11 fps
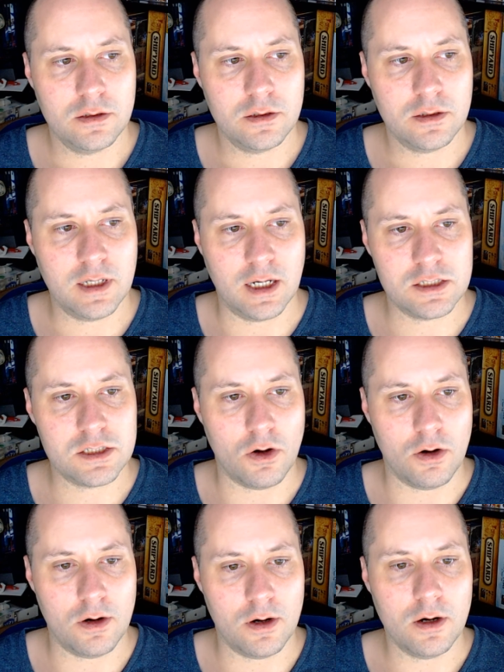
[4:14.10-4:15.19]

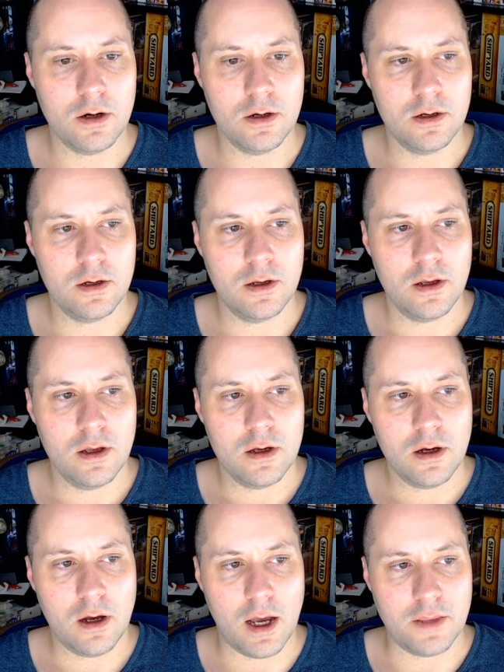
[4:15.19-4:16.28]
Kickstarter.
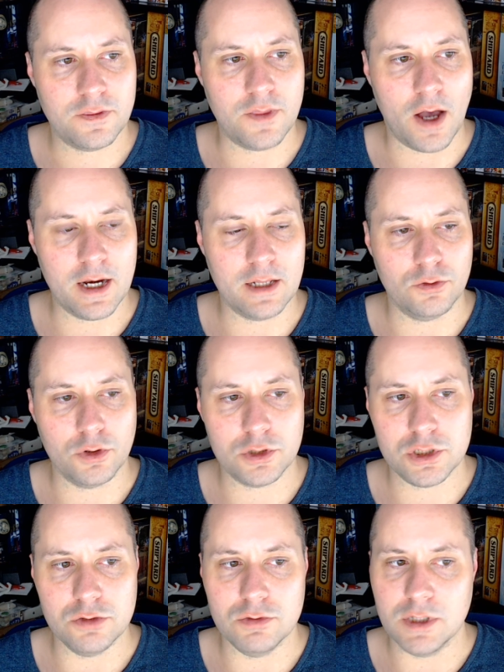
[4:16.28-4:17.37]
I thought it looked
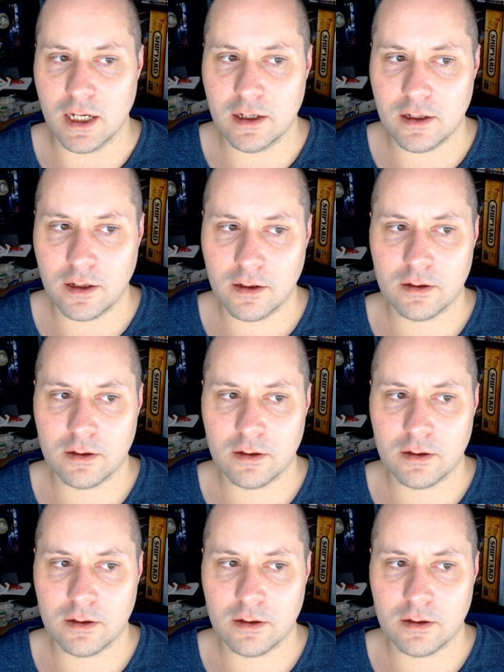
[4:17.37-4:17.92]
unique.